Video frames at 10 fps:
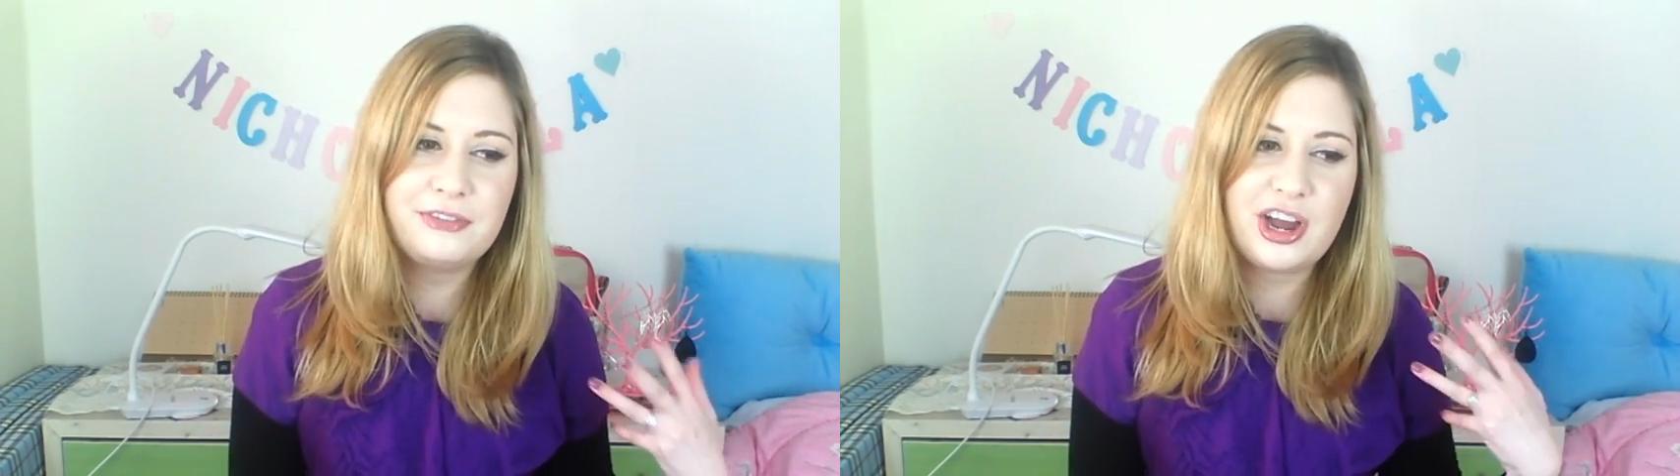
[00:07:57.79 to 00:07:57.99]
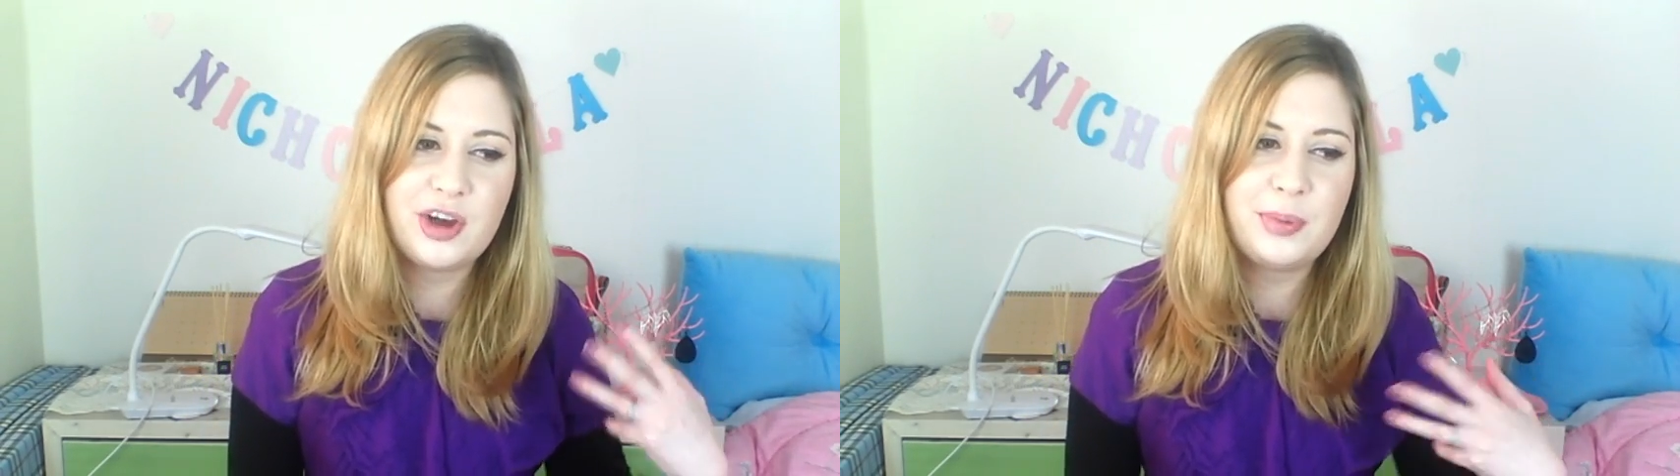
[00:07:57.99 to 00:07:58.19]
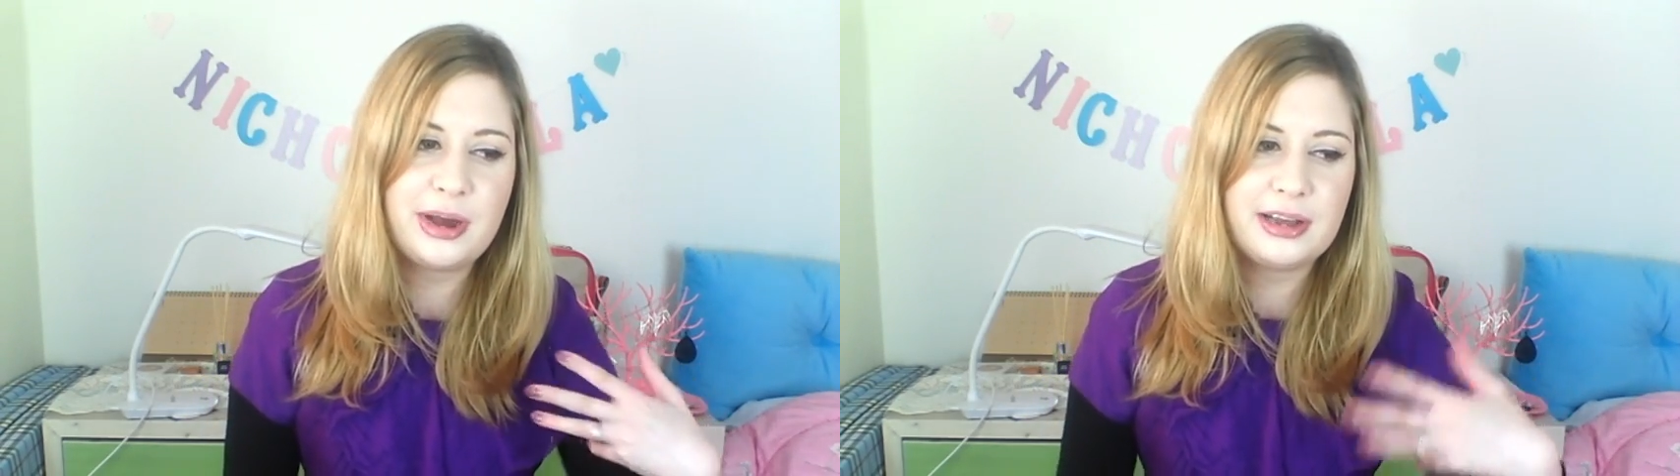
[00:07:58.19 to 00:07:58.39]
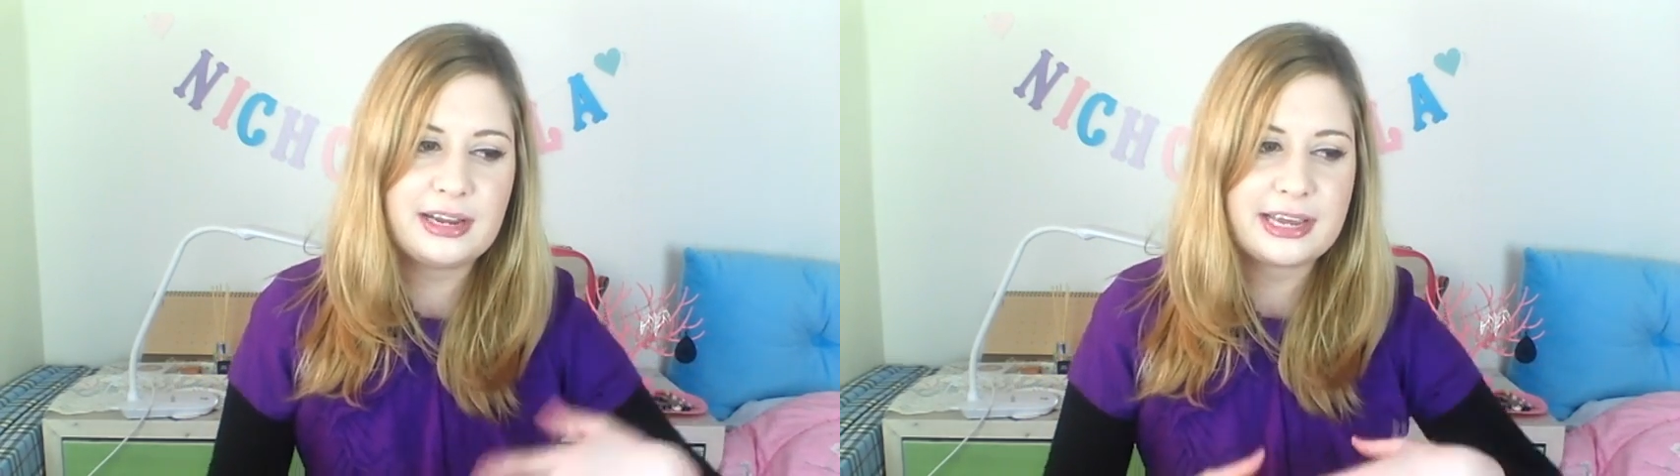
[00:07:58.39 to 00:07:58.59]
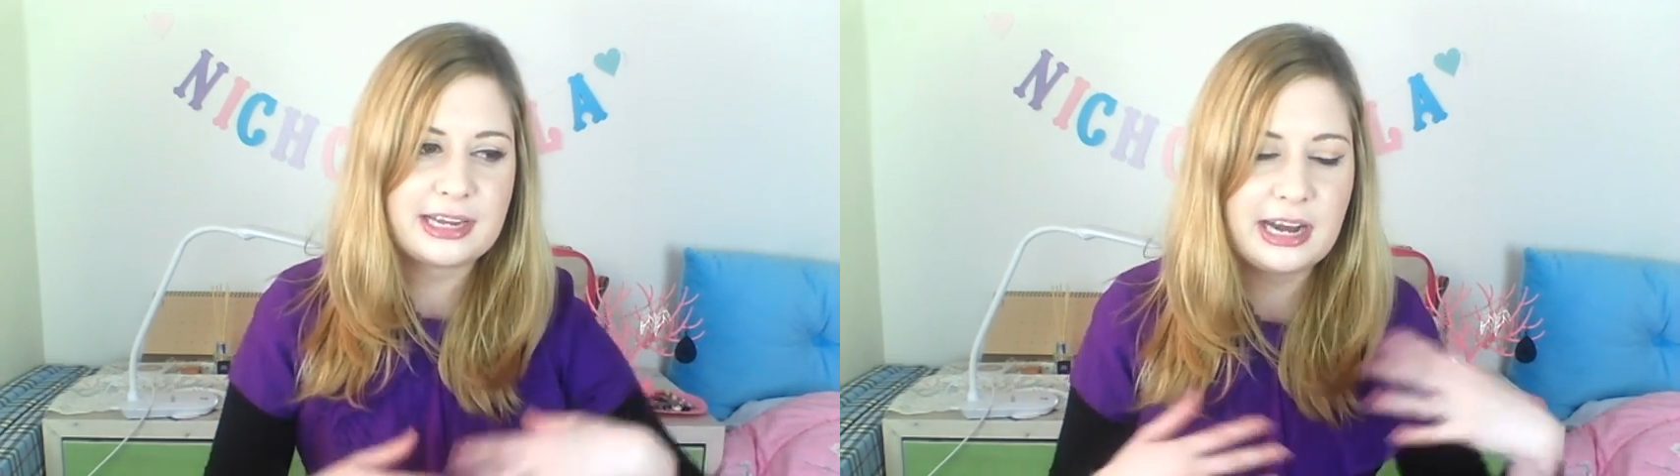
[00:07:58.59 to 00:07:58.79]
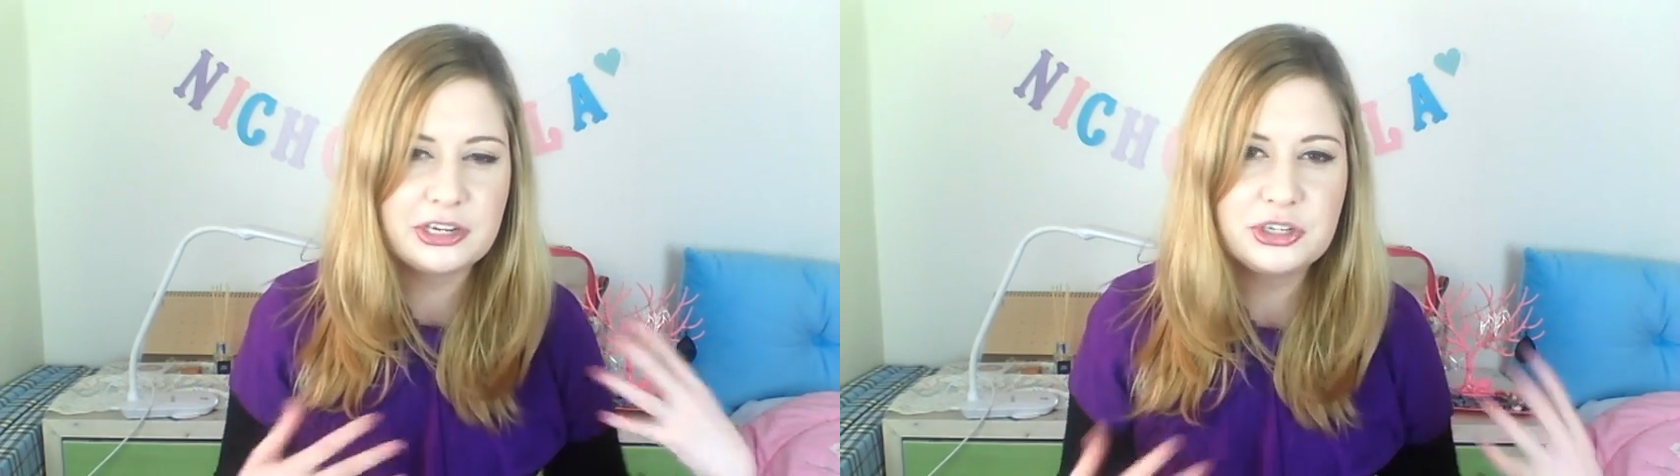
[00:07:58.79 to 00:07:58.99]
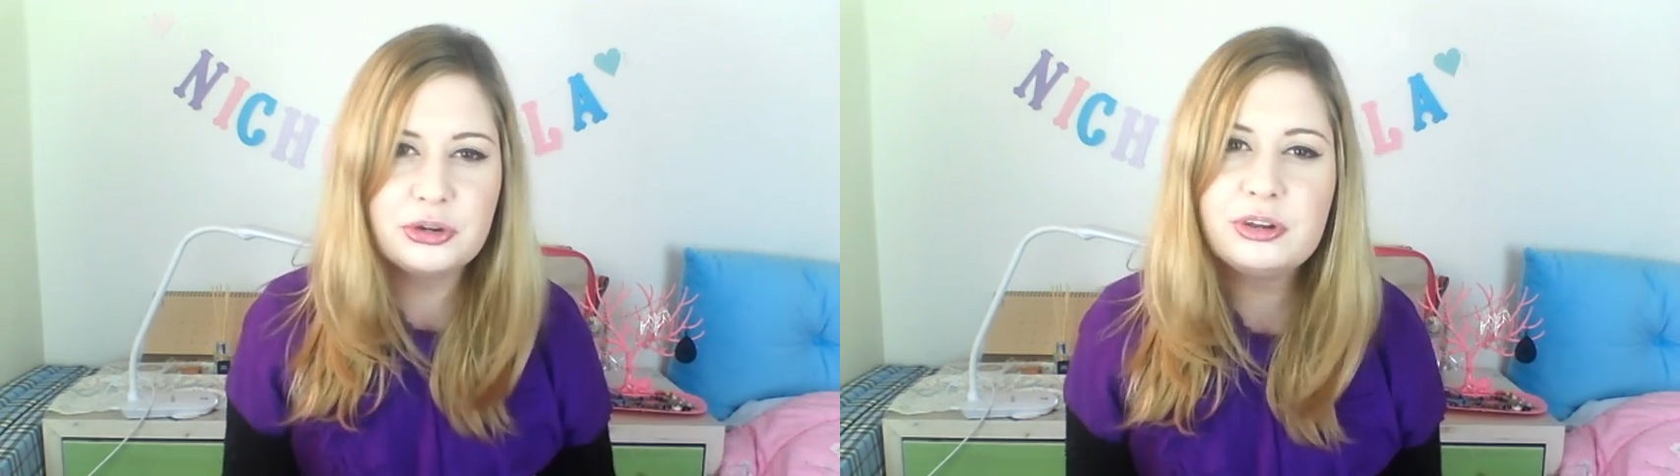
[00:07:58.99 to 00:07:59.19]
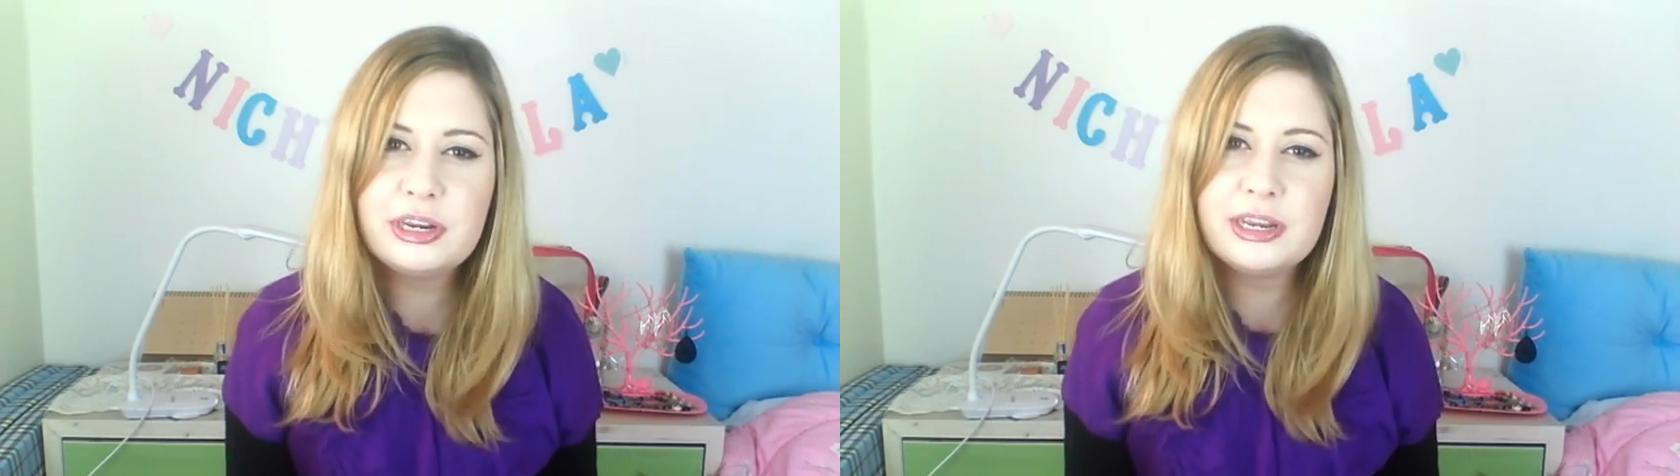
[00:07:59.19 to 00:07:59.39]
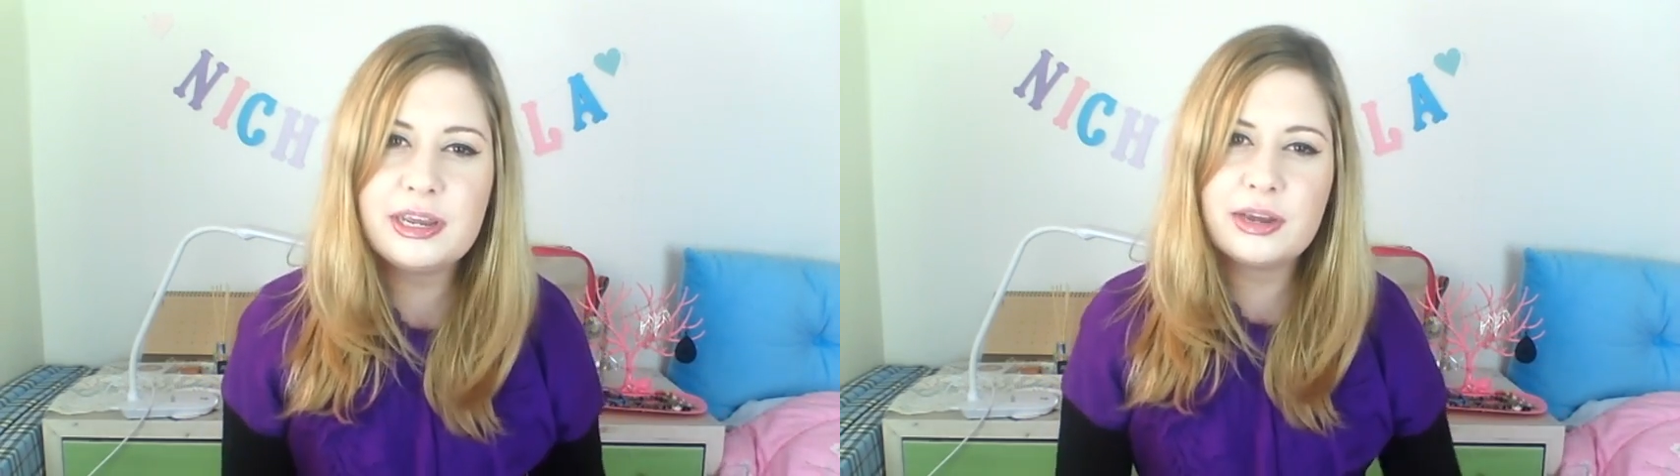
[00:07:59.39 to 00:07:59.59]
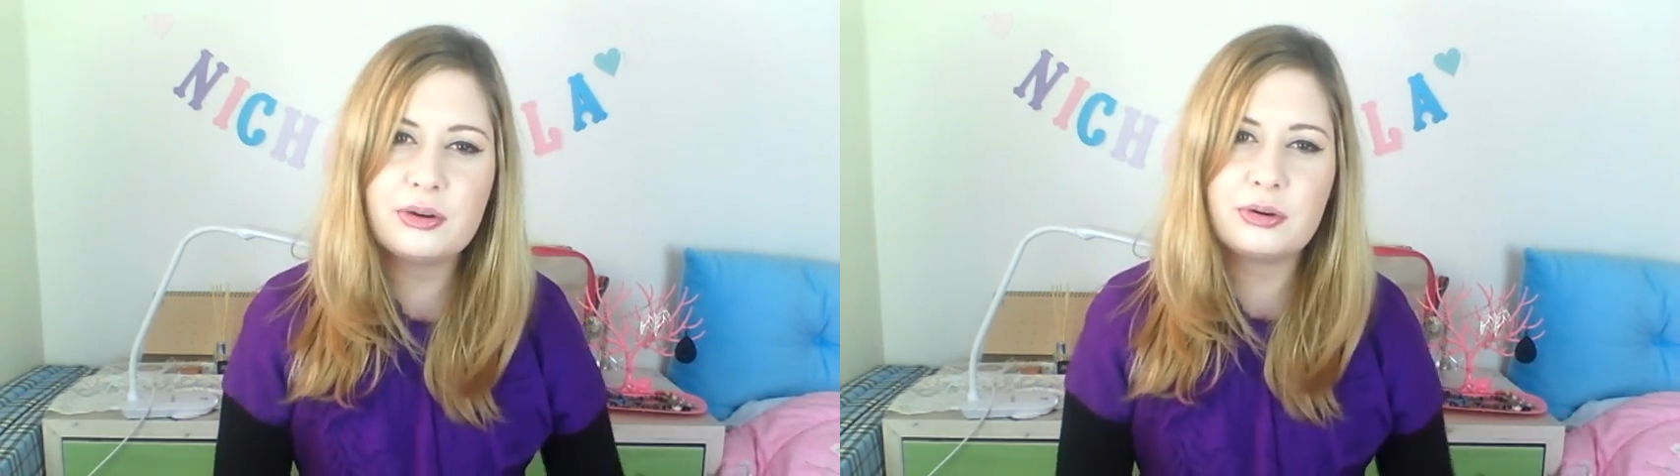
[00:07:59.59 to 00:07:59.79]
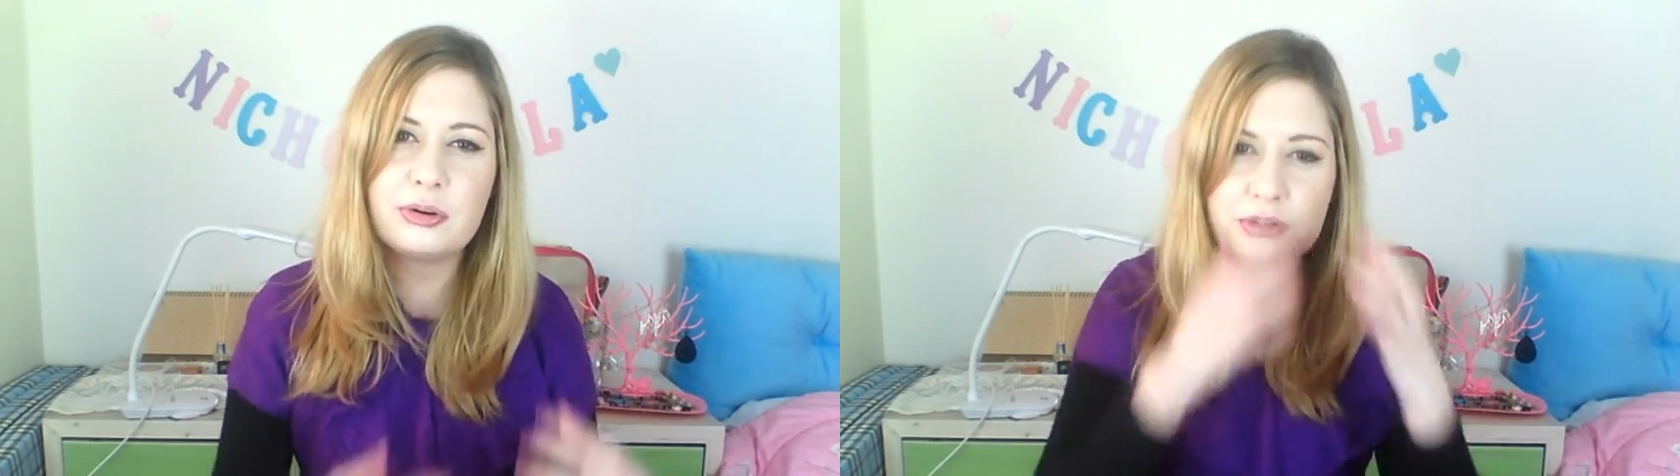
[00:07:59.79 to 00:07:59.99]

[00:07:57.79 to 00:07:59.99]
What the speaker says: about like cartooning or